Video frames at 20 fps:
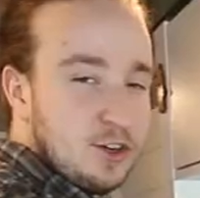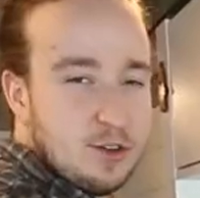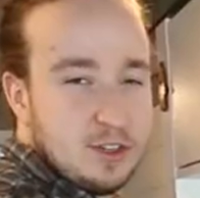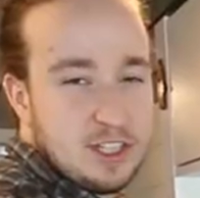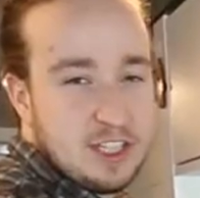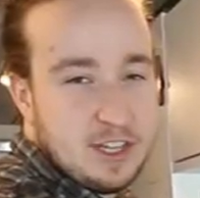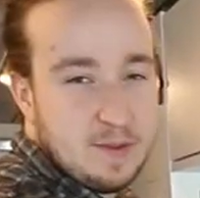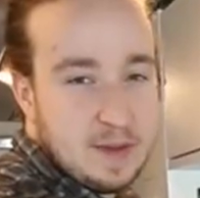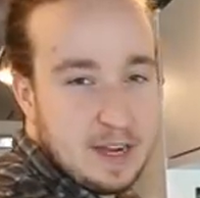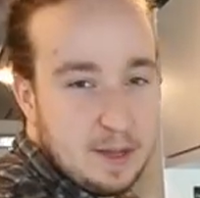Don't
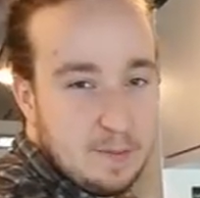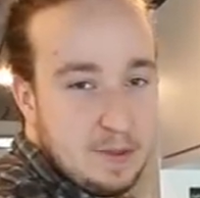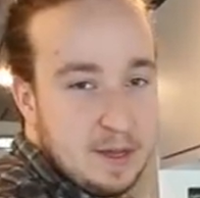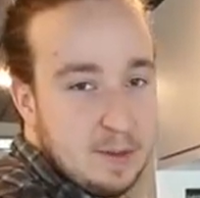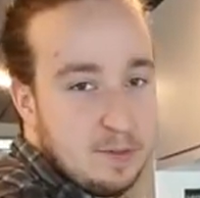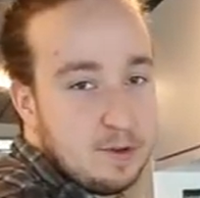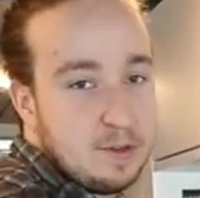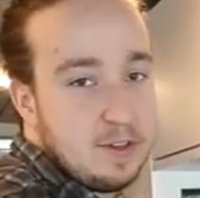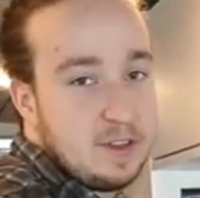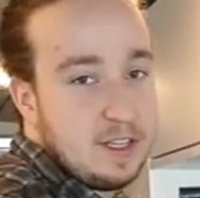see many
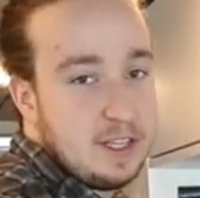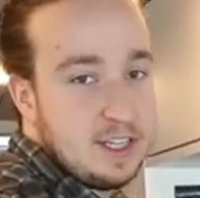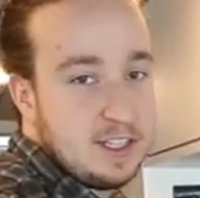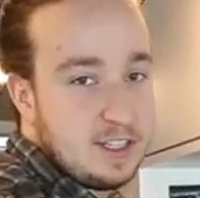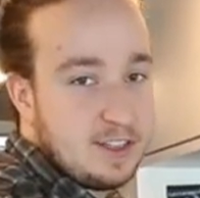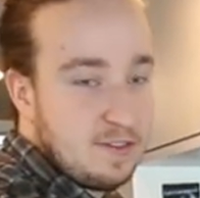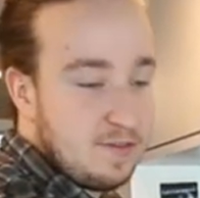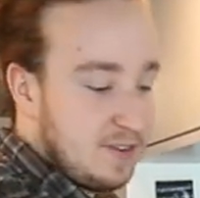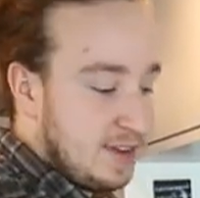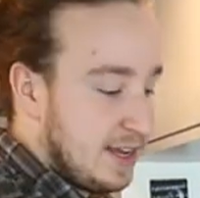people with
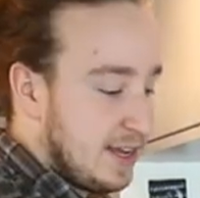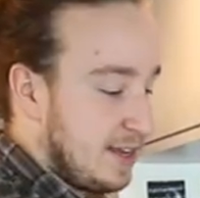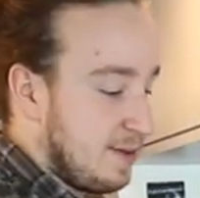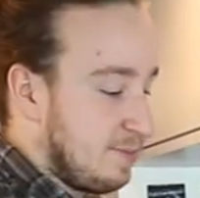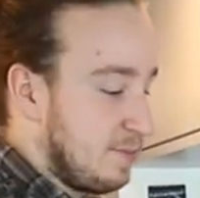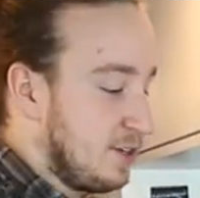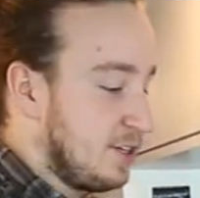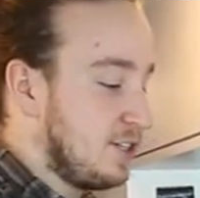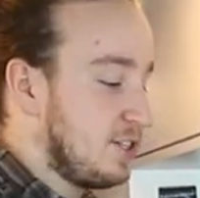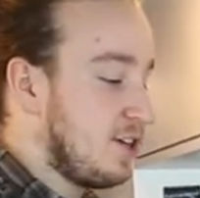these in the
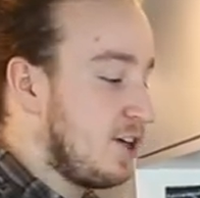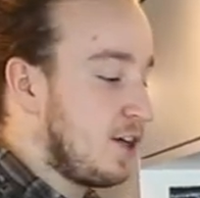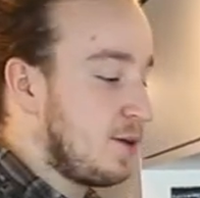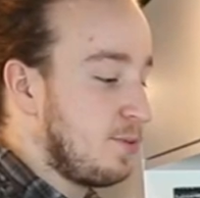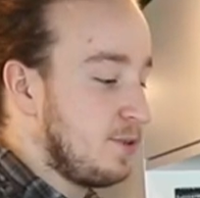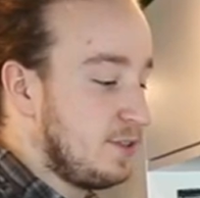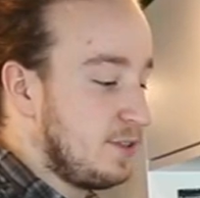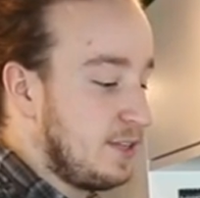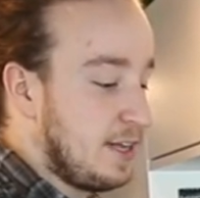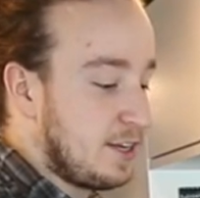van, but I'll talk
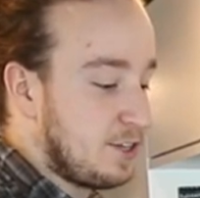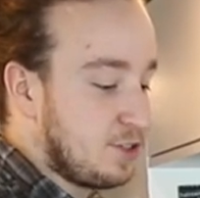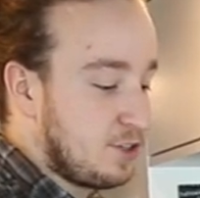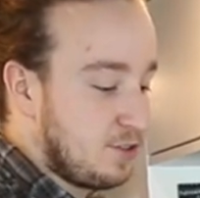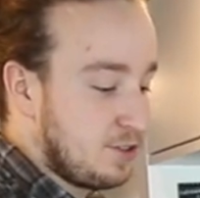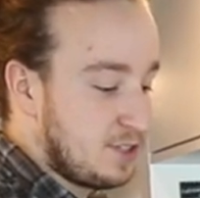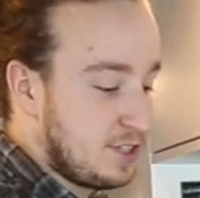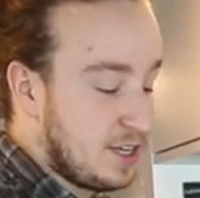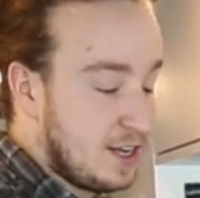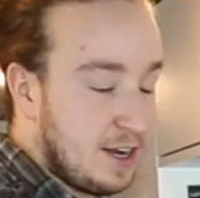about
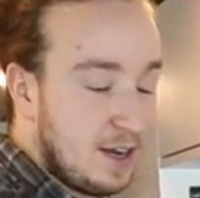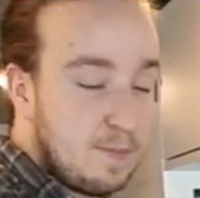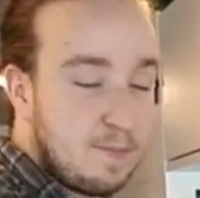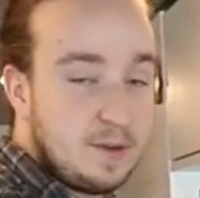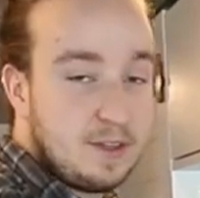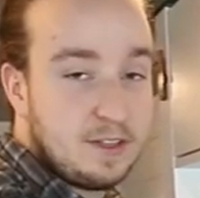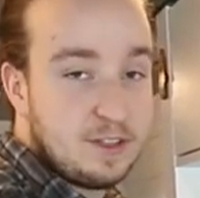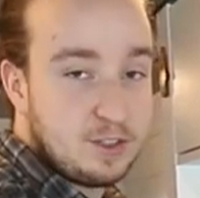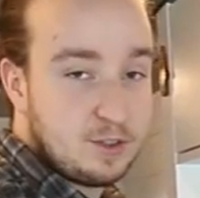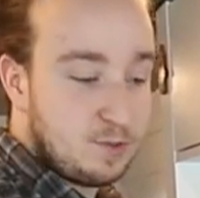electrical
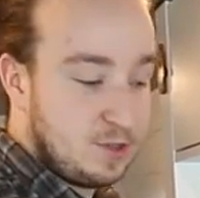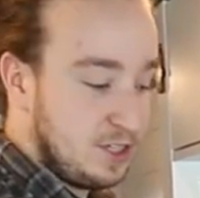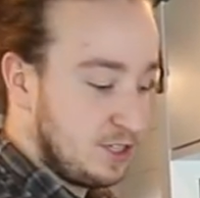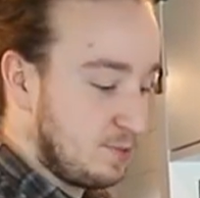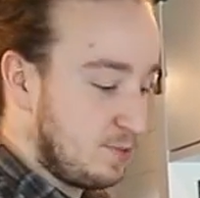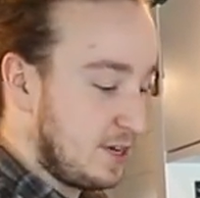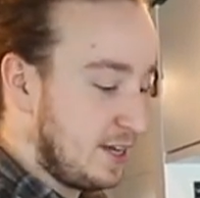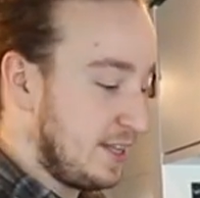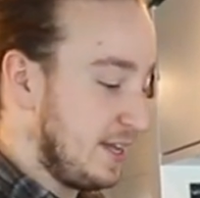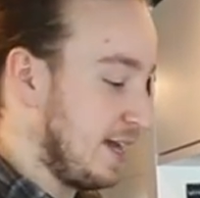setup, and there's a
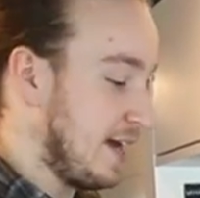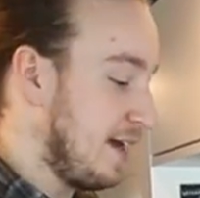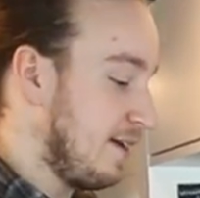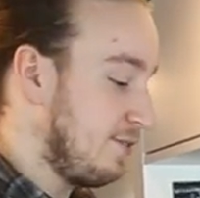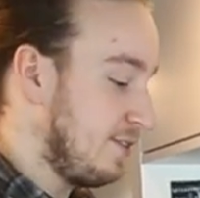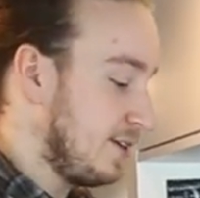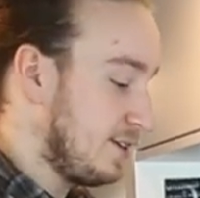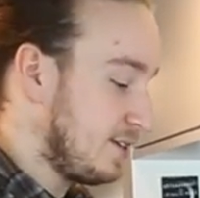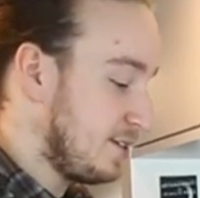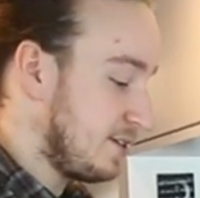reason why they
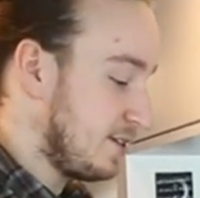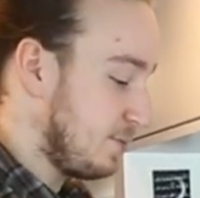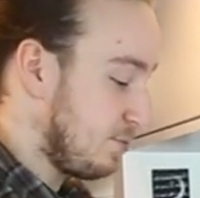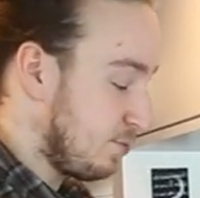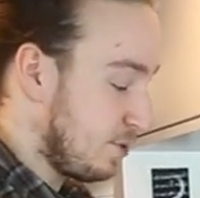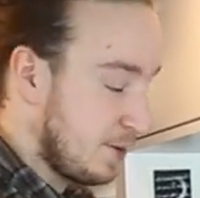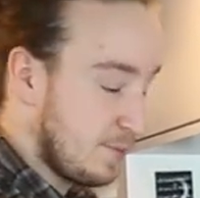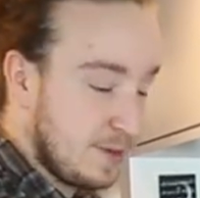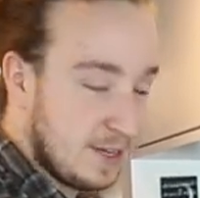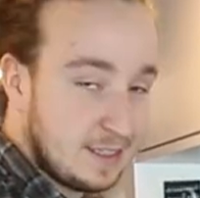have this
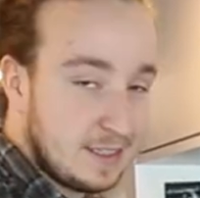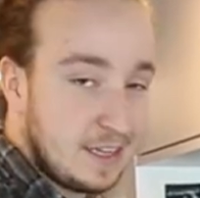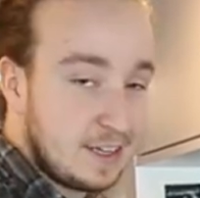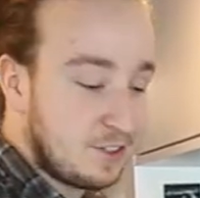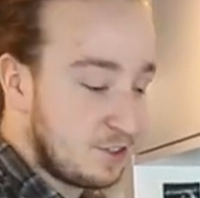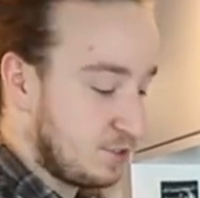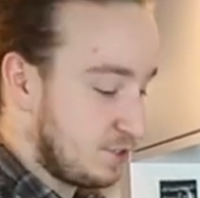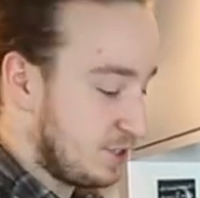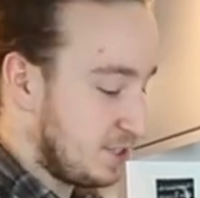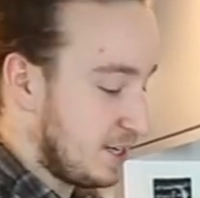pretty big
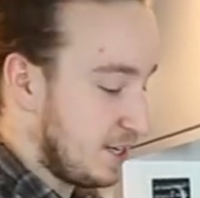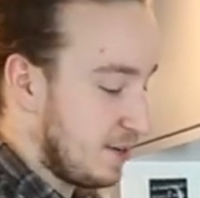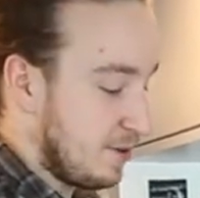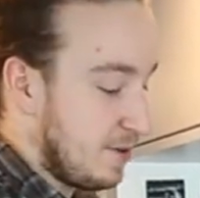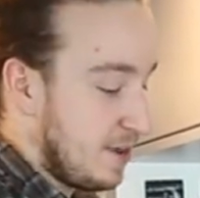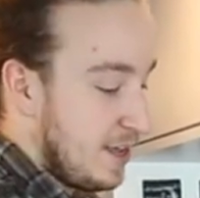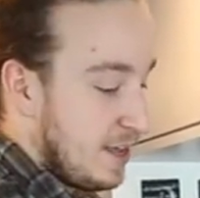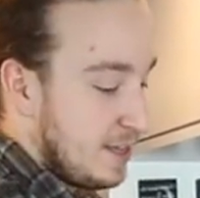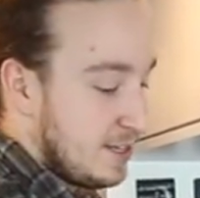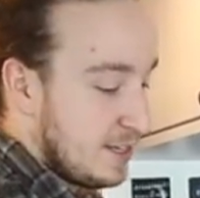electrical
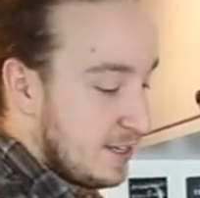setup.